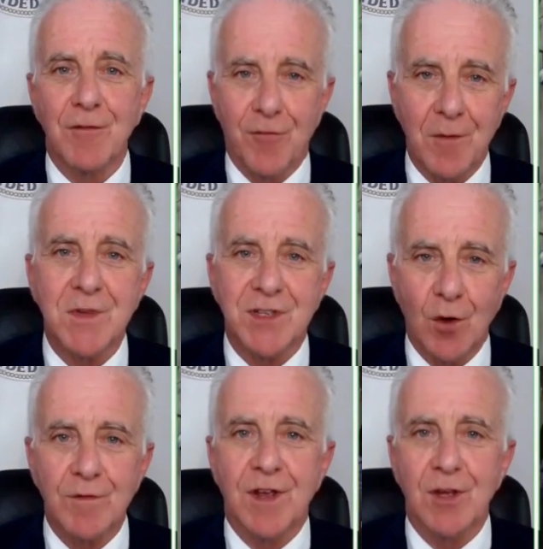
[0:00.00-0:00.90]
from the
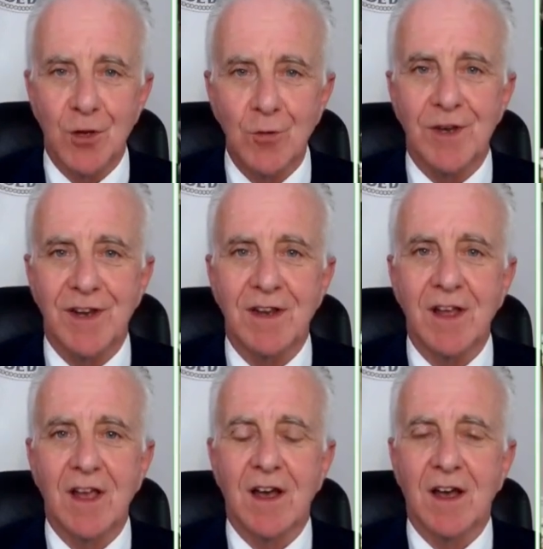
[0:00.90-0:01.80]
Soviet Union
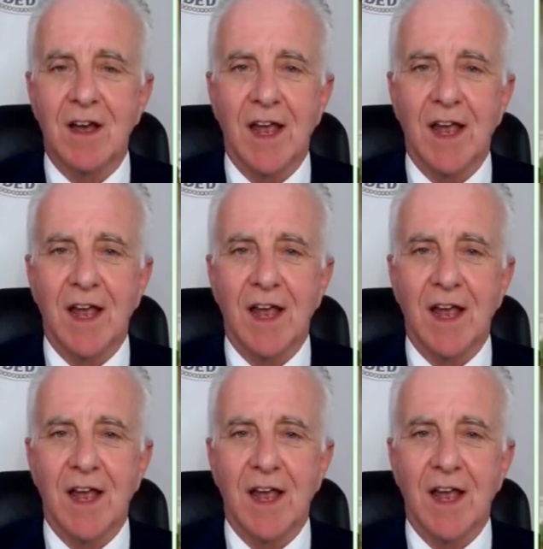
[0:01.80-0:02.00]
uh,